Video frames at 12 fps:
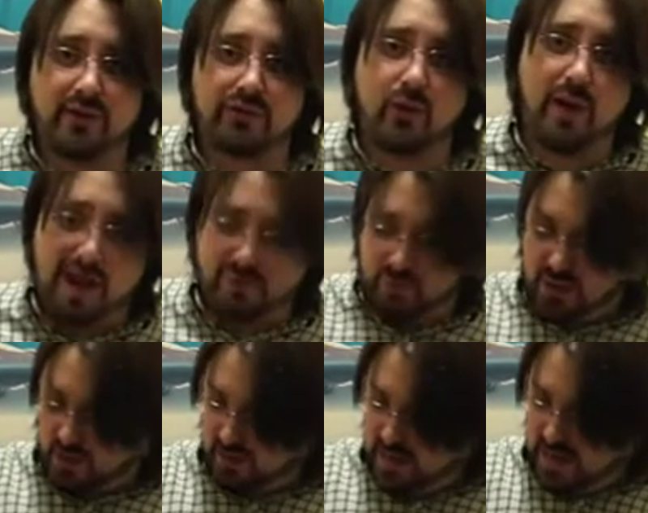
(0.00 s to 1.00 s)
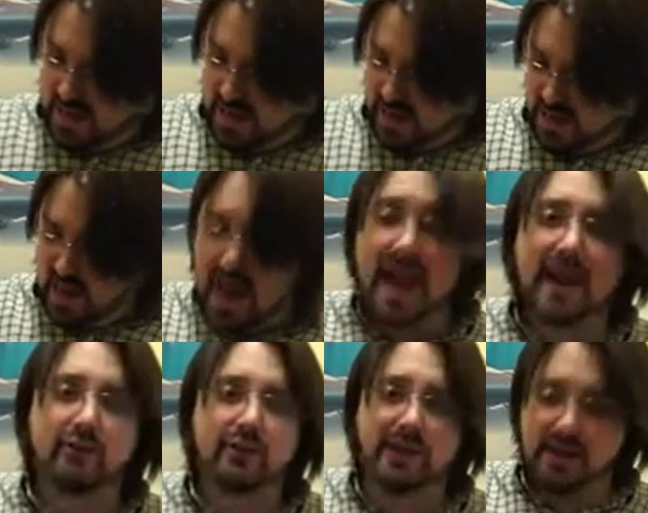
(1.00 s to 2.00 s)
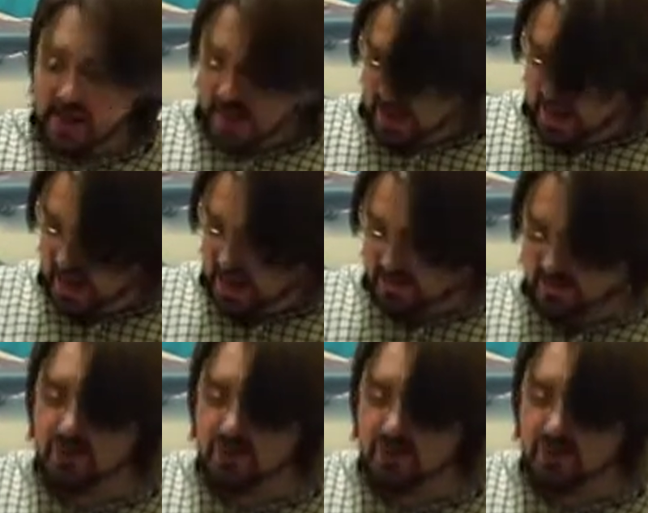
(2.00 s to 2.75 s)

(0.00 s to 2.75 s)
So every, E, angry, A,